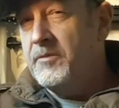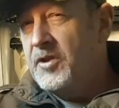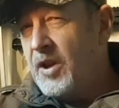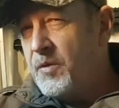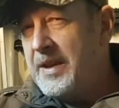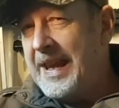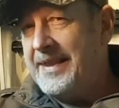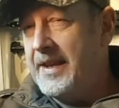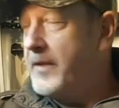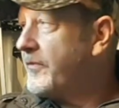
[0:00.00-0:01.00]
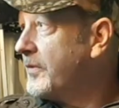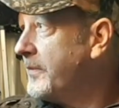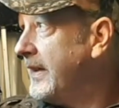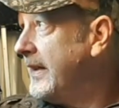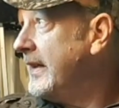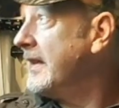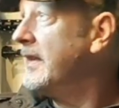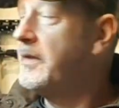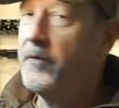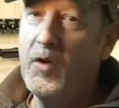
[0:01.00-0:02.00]
You don't get that from the
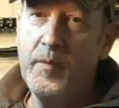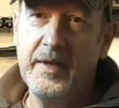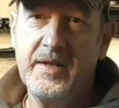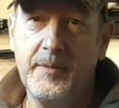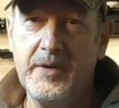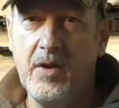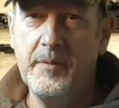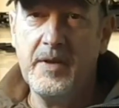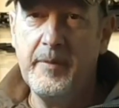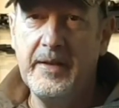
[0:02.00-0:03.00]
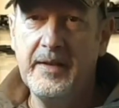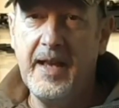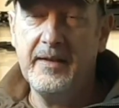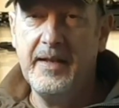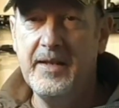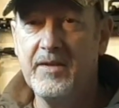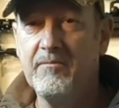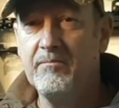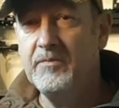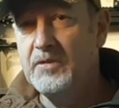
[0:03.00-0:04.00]
filming sometimes. I mean, that is
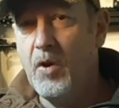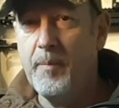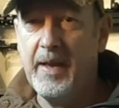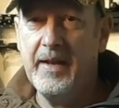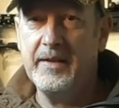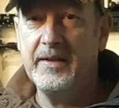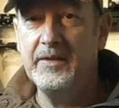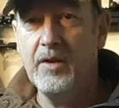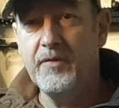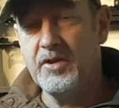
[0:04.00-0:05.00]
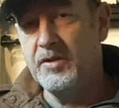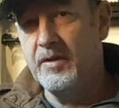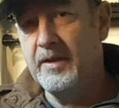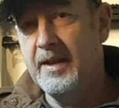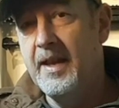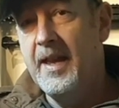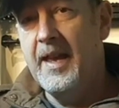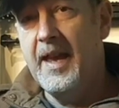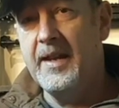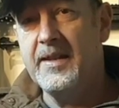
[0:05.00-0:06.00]
not a bad night vision unit,
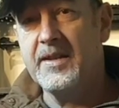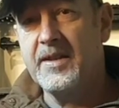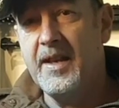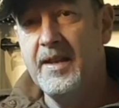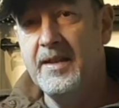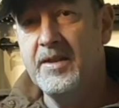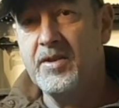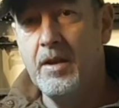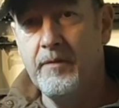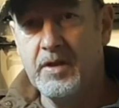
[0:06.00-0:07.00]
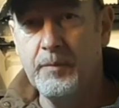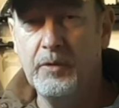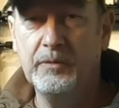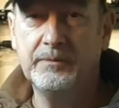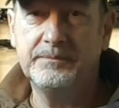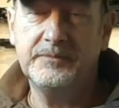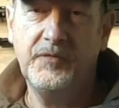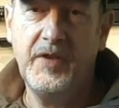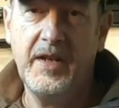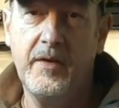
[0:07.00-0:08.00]
and it's a serviceable
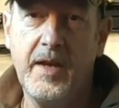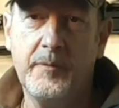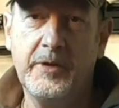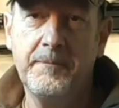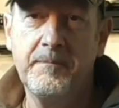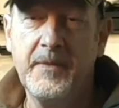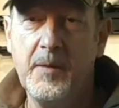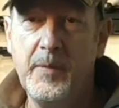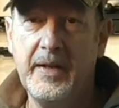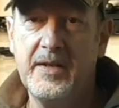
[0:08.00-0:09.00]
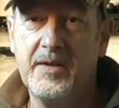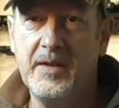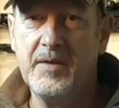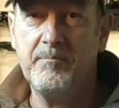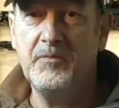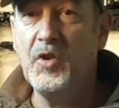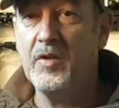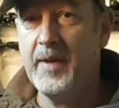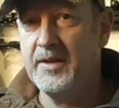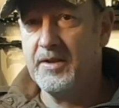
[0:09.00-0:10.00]
video camera, but it's not
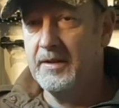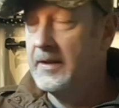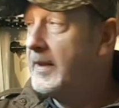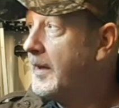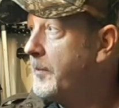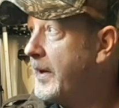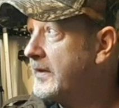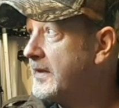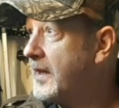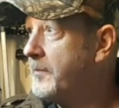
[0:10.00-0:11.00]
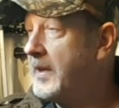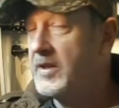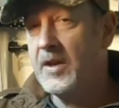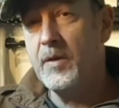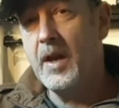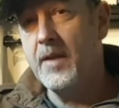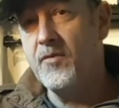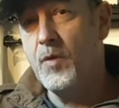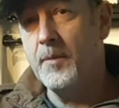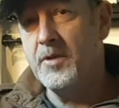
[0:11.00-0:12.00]
the best, but it's okay
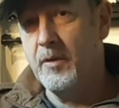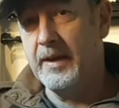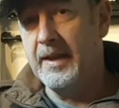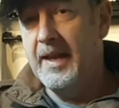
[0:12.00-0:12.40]
for what I'm doing.